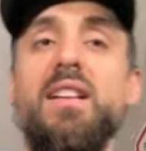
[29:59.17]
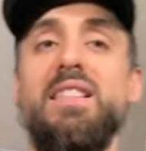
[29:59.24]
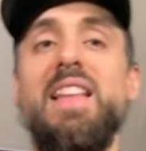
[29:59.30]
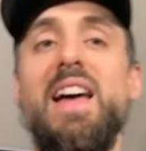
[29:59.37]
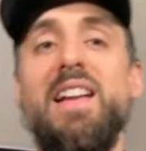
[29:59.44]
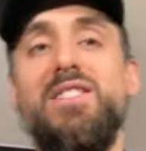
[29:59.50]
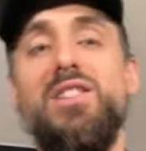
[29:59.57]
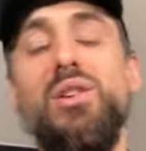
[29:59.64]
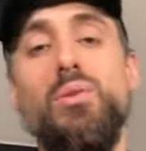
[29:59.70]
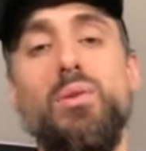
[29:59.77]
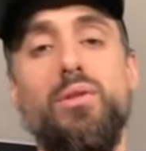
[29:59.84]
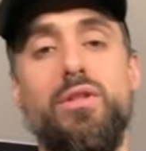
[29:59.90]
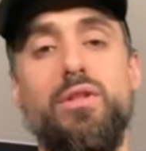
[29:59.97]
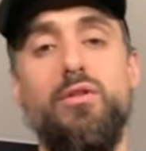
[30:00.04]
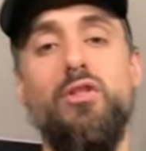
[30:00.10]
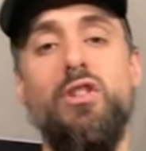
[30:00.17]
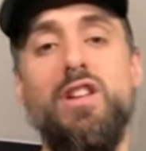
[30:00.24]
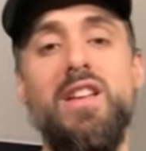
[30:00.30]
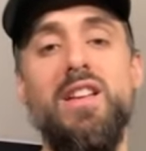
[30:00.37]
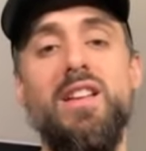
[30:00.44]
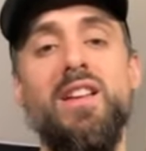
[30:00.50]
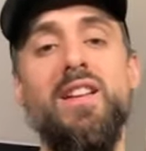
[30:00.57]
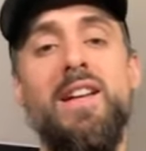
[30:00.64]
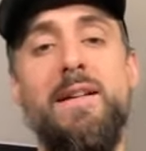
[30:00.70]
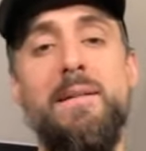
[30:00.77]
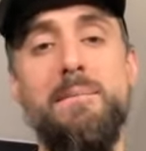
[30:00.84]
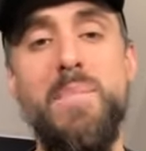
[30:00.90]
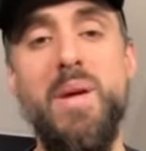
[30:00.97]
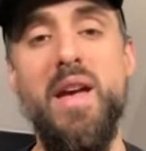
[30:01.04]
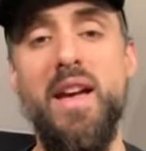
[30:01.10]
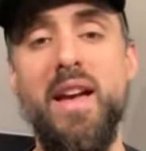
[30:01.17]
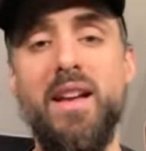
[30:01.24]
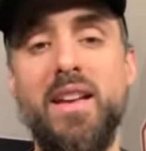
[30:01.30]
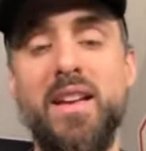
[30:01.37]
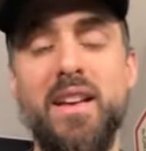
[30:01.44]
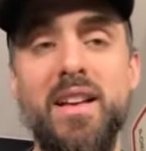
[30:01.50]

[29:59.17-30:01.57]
that 2 or 3 pick.